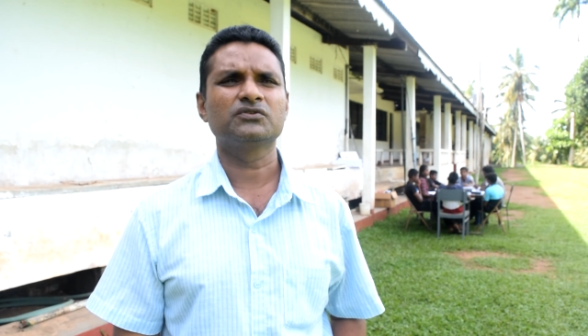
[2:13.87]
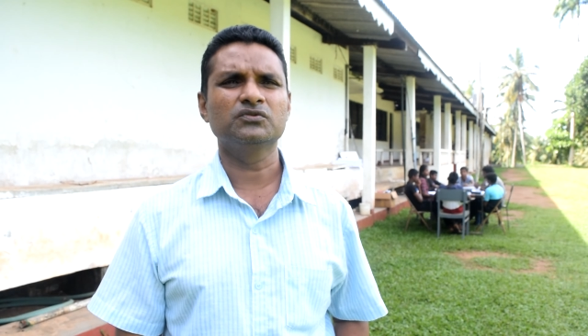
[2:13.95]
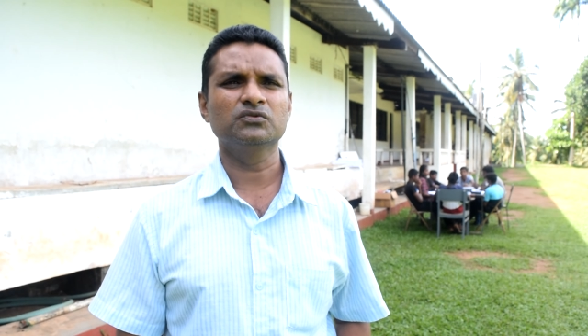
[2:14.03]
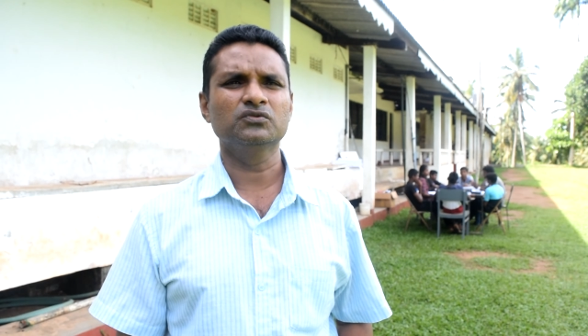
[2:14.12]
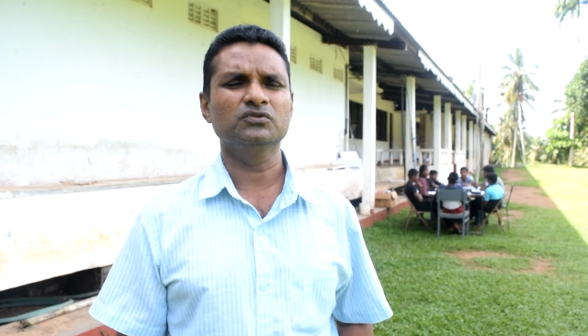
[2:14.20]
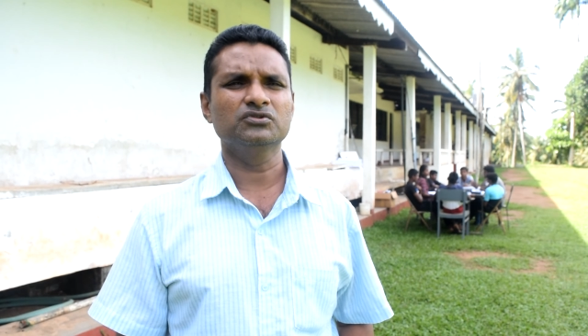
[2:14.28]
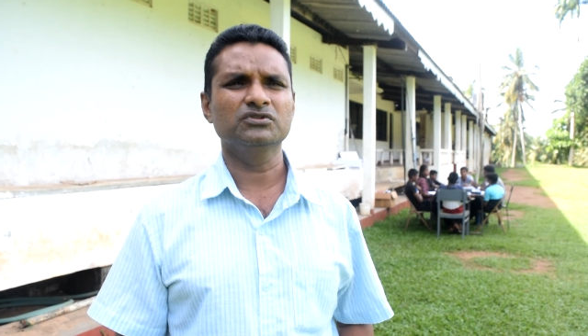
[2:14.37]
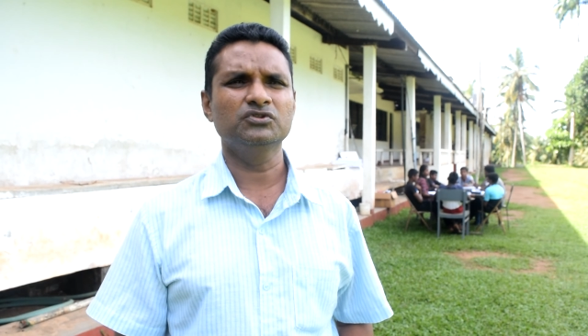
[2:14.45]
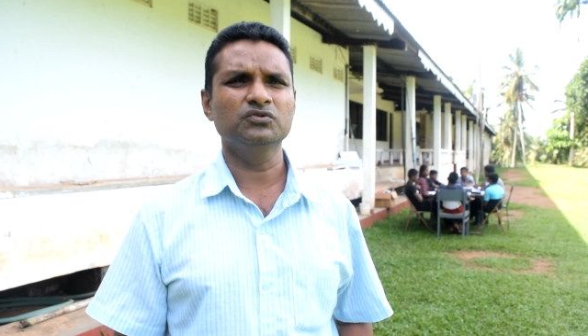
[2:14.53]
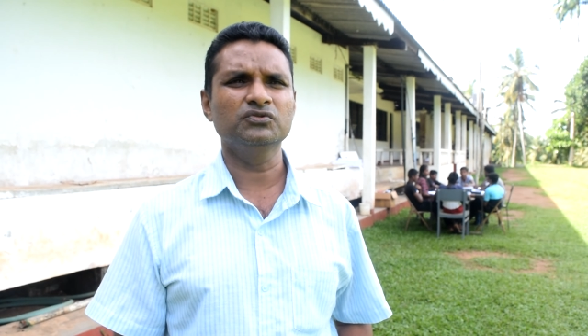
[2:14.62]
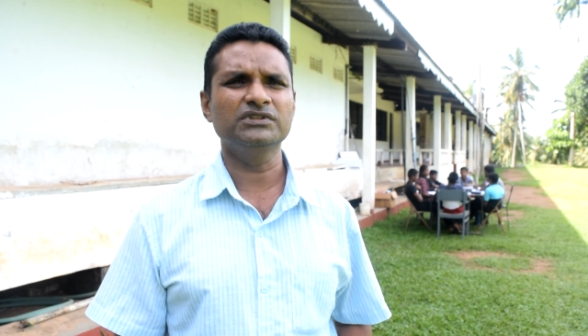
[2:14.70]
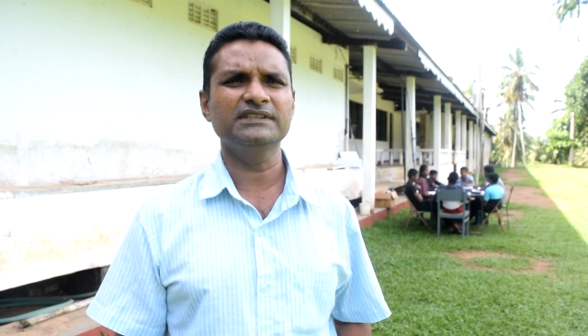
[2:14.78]
to
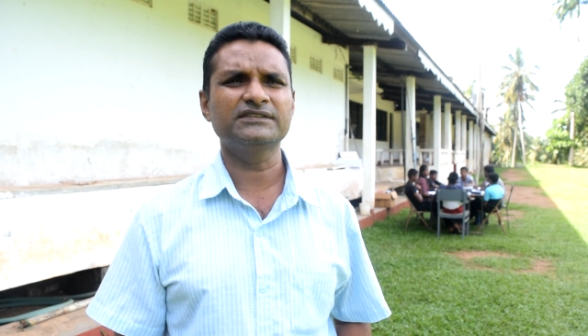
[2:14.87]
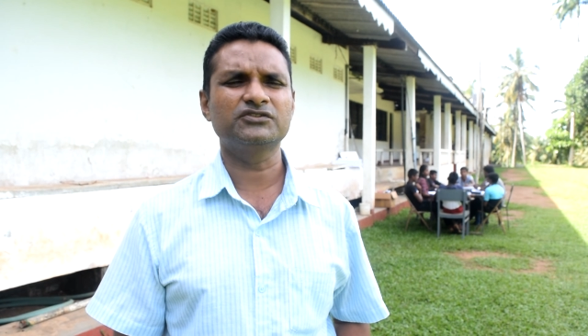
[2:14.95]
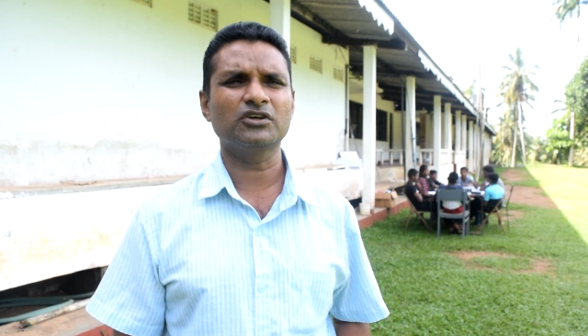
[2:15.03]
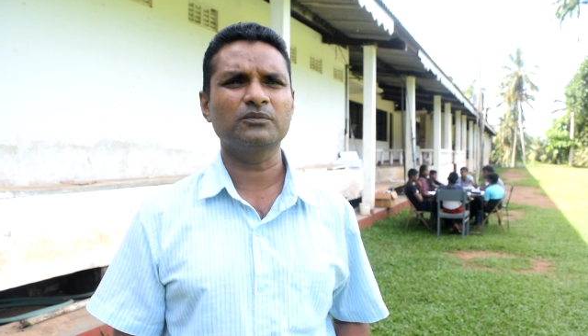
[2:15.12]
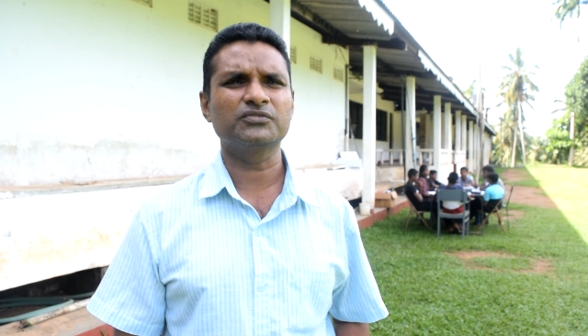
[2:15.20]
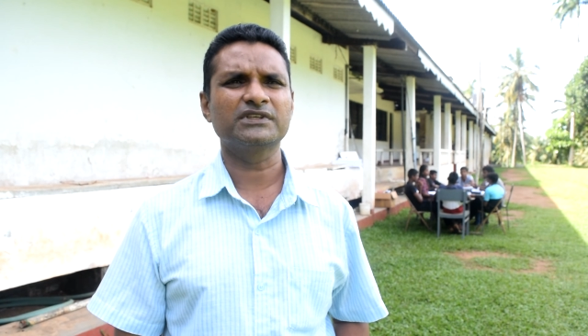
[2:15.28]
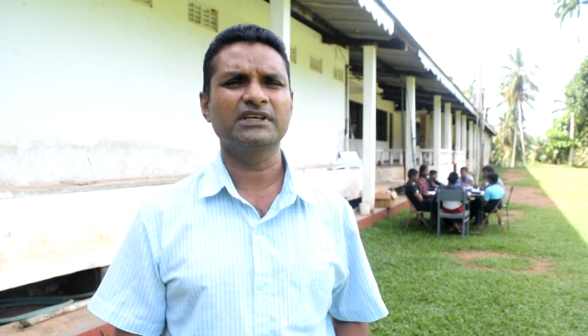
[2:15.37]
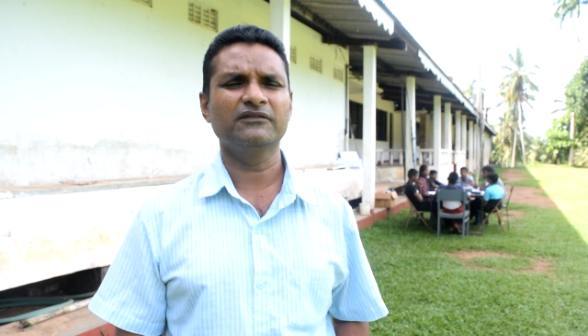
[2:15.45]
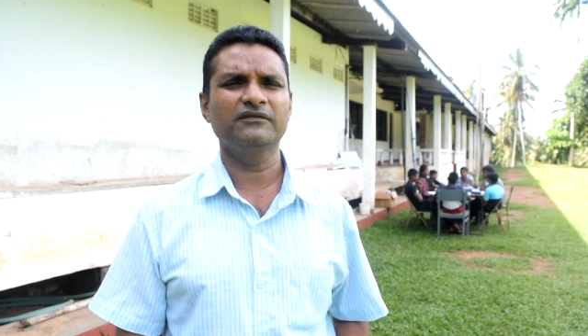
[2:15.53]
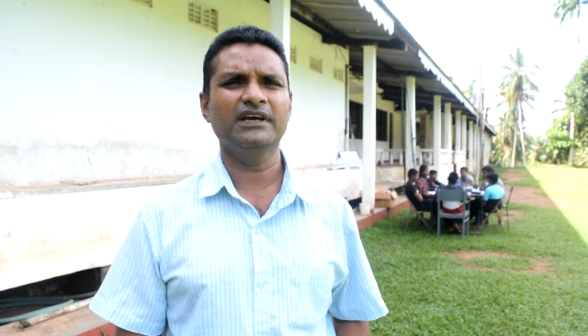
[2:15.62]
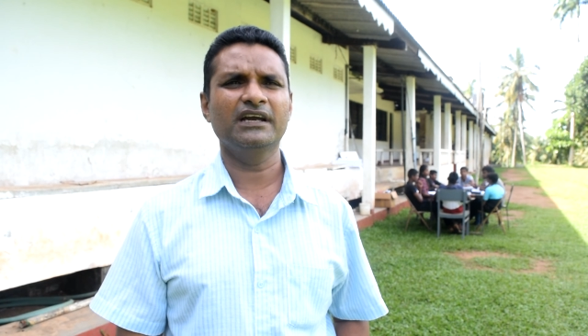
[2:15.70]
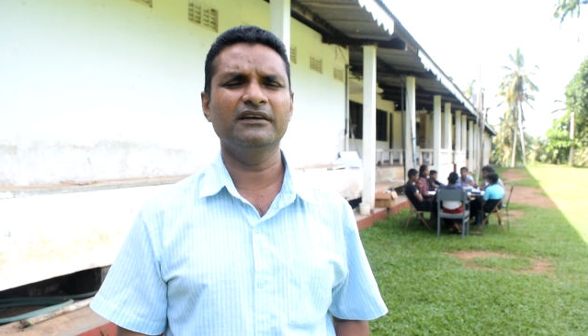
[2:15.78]
do these jobs
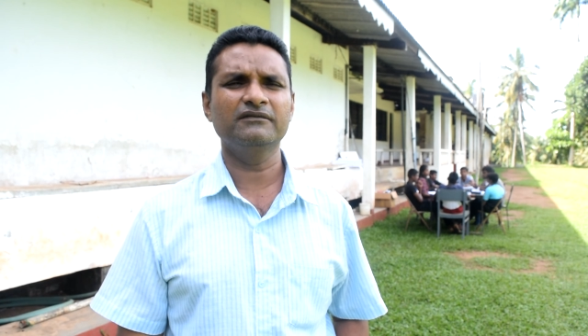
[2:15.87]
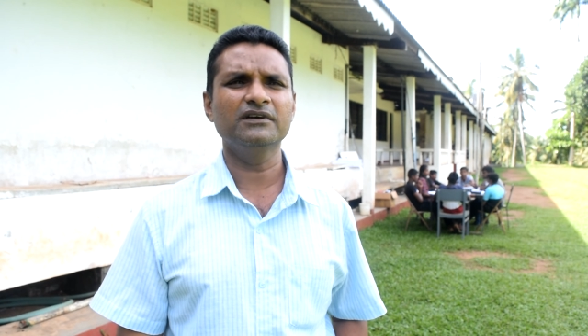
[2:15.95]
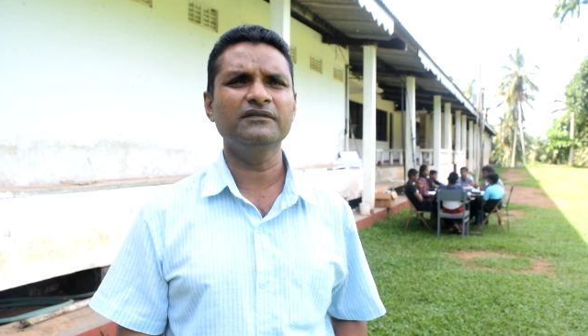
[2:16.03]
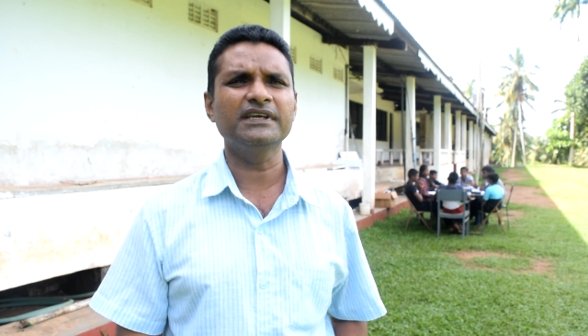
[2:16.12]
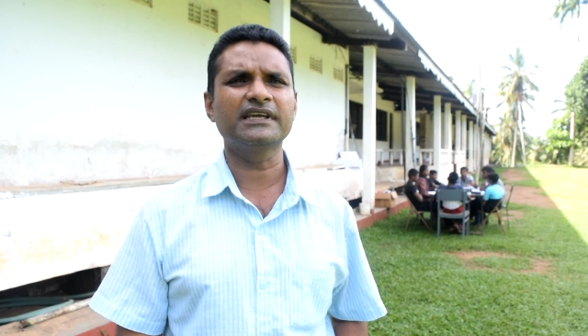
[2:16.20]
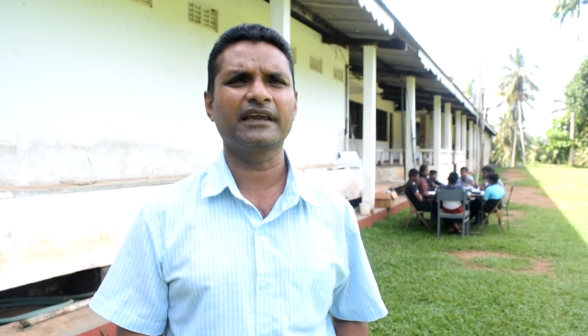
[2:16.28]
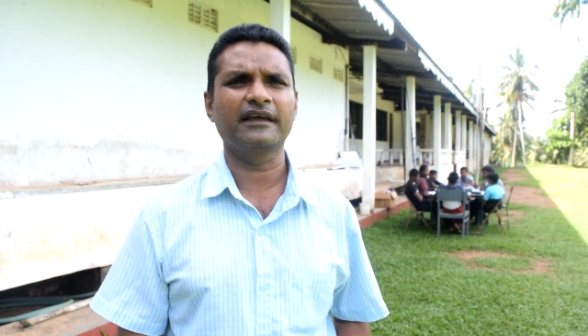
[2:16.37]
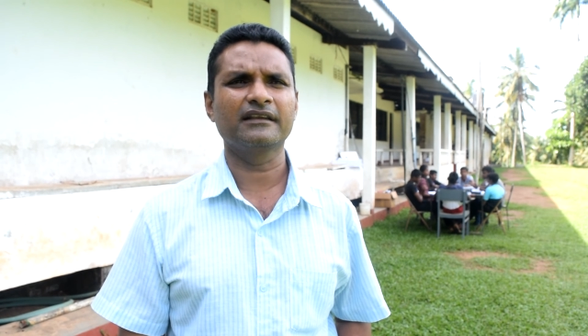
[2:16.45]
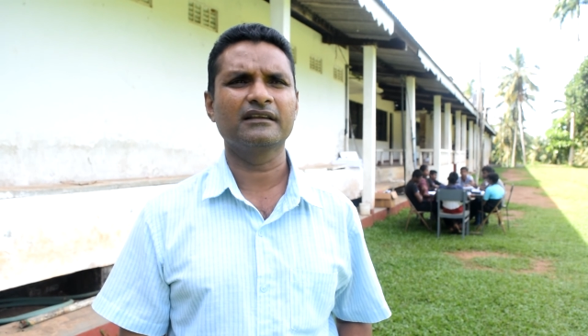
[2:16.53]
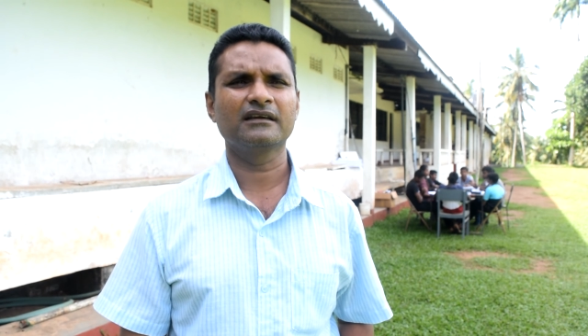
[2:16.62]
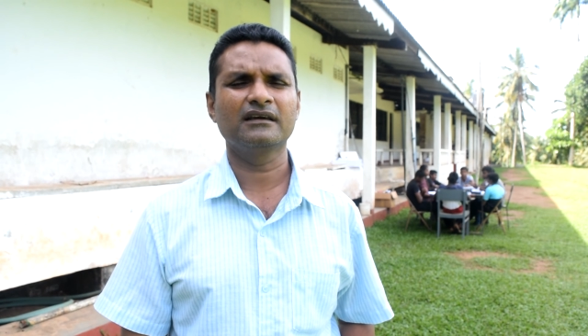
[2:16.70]
wherever we can.